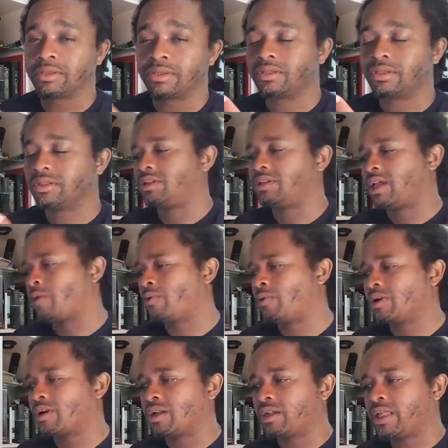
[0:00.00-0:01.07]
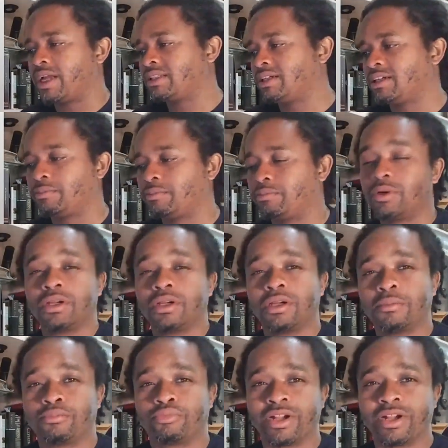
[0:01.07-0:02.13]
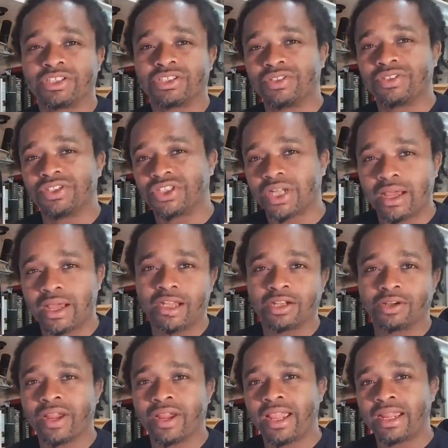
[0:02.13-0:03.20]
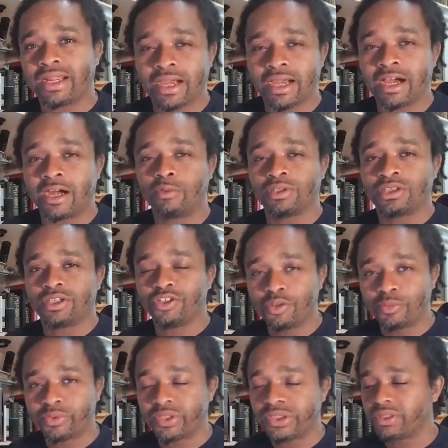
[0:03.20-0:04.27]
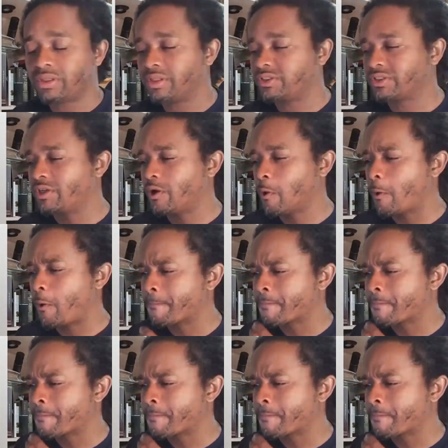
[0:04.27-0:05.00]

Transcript: So now we're connecting a Prester John Grand Khan with Cuba. Let's go.